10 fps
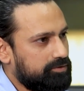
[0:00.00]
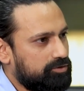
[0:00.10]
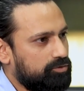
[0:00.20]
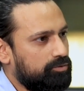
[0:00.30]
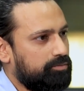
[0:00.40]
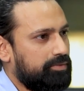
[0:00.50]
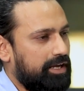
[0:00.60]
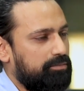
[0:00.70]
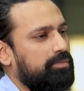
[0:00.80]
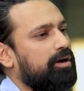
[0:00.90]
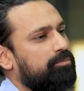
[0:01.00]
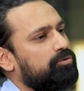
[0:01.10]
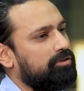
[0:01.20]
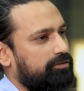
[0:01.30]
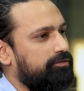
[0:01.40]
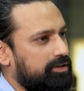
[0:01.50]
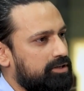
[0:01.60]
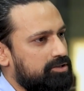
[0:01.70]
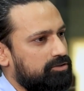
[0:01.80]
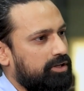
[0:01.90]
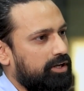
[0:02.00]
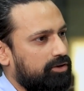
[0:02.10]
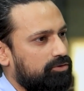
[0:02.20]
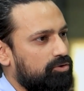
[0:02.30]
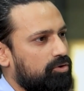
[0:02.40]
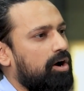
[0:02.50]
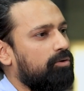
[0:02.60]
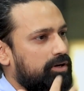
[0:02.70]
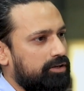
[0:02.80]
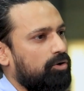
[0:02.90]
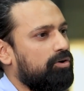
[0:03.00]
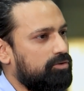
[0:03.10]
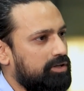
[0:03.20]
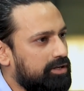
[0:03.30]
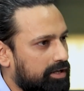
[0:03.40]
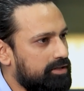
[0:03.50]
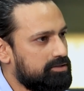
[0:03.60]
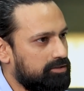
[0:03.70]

to get me up to the feet so that I could go out and talk to the clients,